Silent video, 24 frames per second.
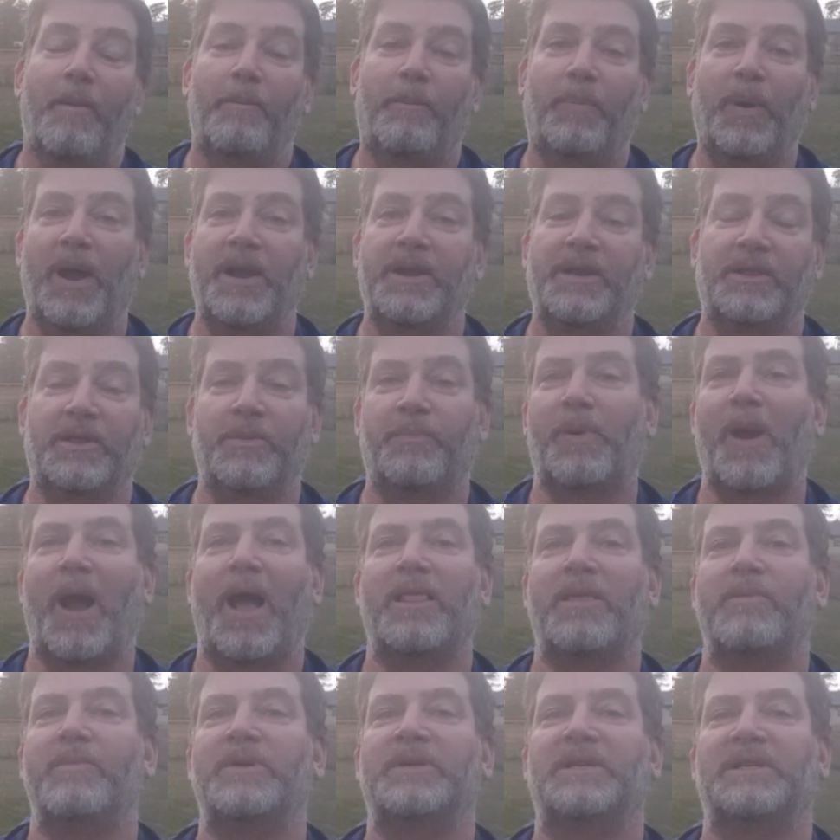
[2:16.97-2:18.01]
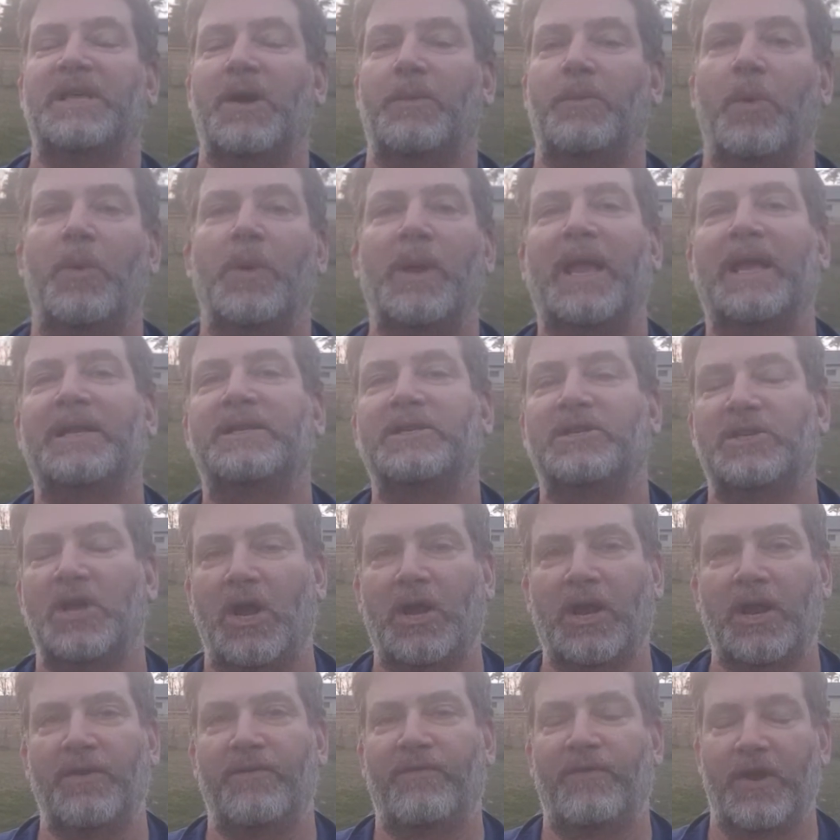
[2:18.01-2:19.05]
But the problem is that when we get
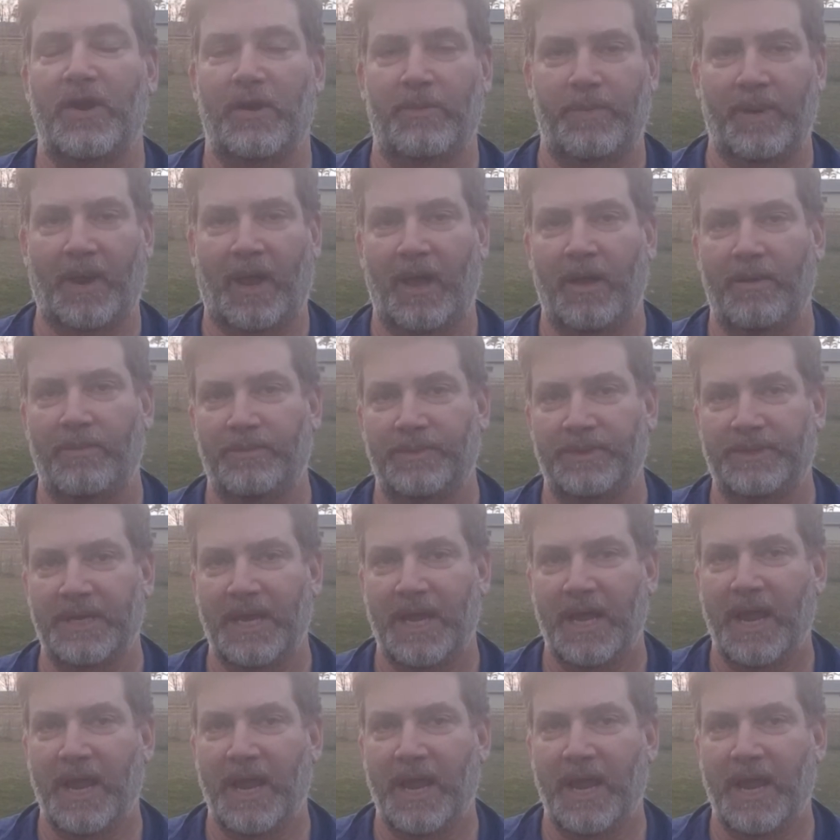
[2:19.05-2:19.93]
stuck in fear, it becomes